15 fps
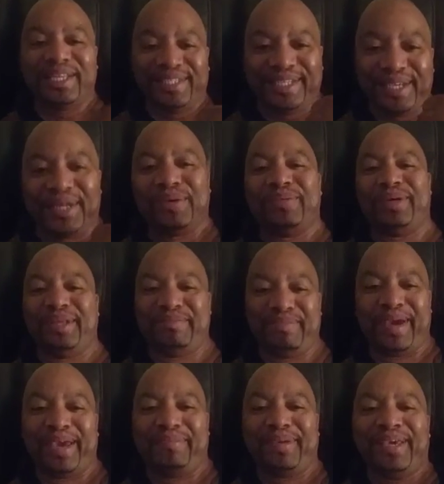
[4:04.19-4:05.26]
Deal with
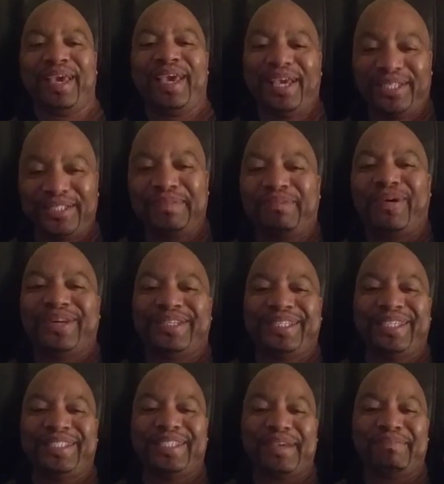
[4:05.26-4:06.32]
it, baby. It's your boy
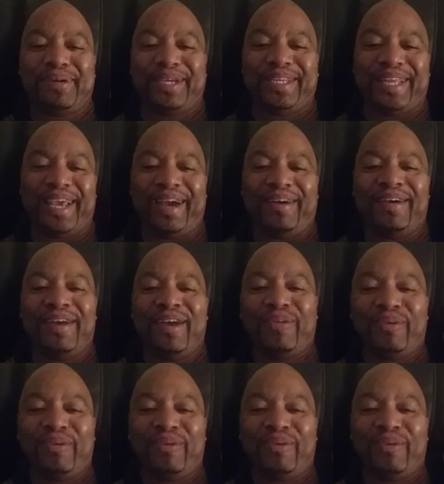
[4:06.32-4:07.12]
DJ Boogie Down,